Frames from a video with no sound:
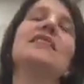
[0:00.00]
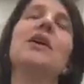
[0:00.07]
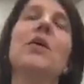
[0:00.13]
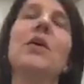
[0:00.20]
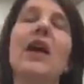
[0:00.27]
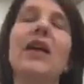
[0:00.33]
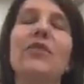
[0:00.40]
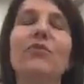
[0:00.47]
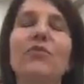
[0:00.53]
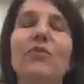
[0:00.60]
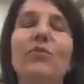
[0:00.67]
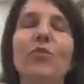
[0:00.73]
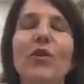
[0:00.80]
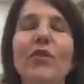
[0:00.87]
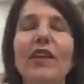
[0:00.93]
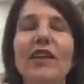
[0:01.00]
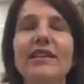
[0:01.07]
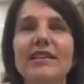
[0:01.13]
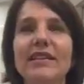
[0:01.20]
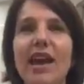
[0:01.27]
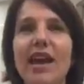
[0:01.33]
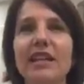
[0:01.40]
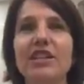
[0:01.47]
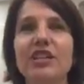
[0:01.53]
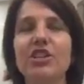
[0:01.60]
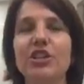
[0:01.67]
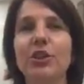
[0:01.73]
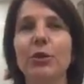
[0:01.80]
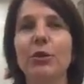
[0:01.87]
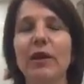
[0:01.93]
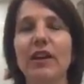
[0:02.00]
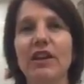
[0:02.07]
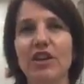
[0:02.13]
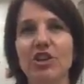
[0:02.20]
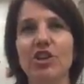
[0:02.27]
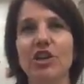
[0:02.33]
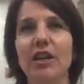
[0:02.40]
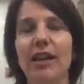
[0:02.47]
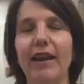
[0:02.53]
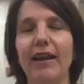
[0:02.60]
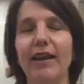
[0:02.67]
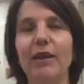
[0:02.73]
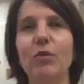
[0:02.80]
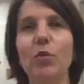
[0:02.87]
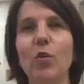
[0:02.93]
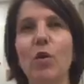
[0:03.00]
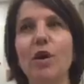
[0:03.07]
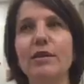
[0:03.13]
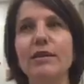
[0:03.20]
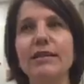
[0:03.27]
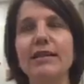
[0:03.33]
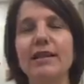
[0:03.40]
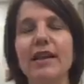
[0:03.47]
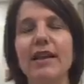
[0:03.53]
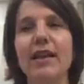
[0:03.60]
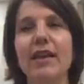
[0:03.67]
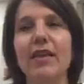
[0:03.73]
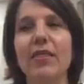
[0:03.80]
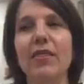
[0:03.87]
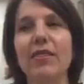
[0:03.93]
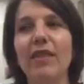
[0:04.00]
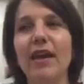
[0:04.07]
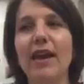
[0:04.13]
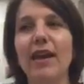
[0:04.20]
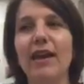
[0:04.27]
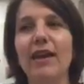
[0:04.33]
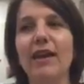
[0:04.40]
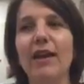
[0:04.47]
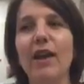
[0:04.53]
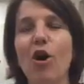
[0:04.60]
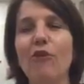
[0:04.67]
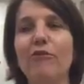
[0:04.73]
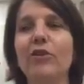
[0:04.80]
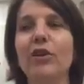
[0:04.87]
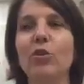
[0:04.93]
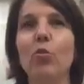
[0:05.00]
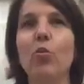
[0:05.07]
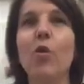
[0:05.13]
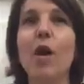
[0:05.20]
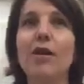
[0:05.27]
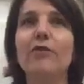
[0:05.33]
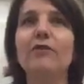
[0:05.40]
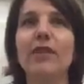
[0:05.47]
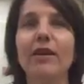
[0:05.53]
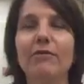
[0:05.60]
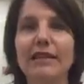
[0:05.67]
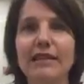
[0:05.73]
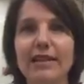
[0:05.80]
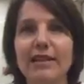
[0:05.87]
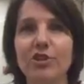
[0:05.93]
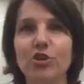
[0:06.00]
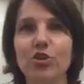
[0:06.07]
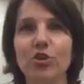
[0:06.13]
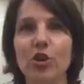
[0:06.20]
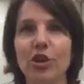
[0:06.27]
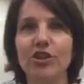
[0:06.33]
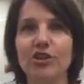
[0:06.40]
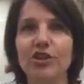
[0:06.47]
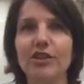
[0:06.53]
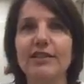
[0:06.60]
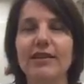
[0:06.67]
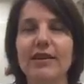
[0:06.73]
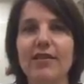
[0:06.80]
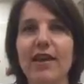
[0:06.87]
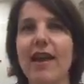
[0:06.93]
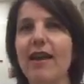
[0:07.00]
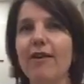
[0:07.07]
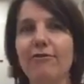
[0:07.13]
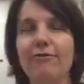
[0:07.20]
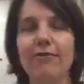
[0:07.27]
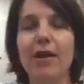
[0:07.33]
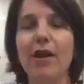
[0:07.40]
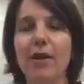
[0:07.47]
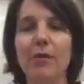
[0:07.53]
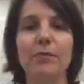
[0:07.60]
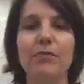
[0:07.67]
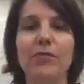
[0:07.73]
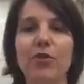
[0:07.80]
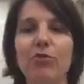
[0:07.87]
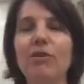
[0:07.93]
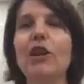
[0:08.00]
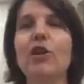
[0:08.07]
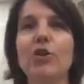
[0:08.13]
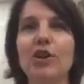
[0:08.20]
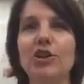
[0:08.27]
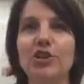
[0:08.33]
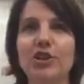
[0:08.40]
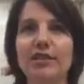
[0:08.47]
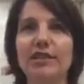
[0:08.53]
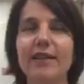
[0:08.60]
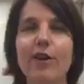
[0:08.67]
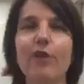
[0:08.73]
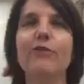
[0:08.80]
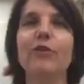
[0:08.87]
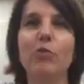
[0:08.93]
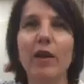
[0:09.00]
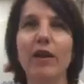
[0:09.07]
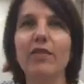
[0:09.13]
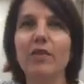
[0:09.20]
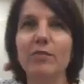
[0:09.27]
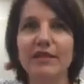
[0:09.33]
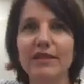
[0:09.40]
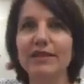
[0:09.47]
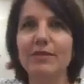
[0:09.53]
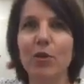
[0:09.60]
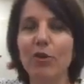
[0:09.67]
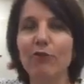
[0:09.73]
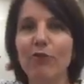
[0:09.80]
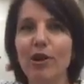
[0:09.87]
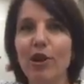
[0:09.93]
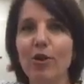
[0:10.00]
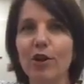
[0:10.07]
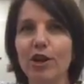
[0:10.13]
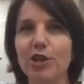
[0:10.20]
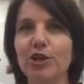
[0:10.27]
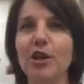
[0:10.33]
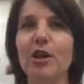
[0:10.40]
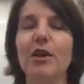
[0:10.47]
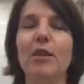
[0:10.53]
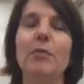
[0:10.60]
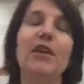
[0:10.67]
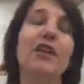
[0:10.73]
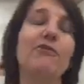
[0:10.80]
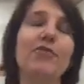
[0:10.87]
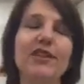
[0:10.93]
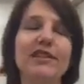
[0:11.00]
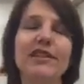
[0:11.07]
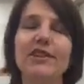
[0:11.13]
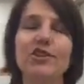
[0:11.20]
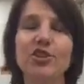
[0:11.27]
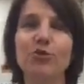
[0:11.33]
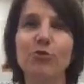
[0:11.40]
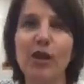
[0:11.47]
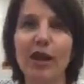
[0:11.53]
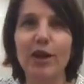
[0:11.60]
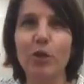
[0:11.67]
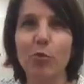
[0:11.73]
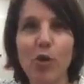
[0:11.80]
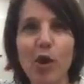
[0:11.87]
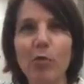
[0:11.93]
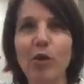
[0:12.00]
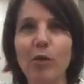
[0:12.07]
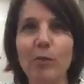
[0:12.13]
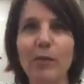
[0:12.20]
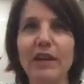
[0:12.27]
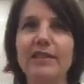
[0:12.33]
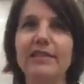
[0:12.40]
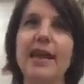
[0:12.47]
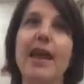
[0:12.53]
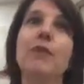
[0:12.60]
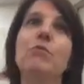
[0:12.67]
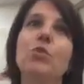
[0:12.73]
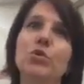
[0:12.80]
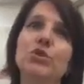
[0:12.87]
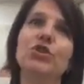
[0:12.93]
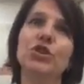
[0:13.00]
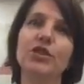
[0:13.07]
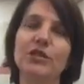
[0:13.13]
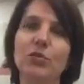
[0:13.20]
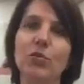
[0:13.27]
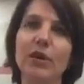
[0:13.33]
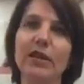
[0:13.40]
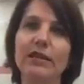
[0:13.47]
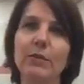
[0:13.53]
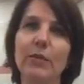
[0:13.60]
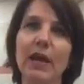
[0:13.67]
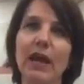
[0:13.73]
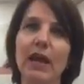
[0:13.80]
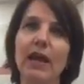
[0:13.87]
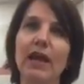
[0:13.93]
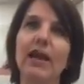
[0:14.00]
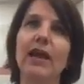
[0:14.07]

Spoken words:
So what they decided to do initially was they offered one of their residential cottages. So they have 3 cottages. They offered one of them as a smoke-free cottage. But at first that just created a problem because they had more students wanting to be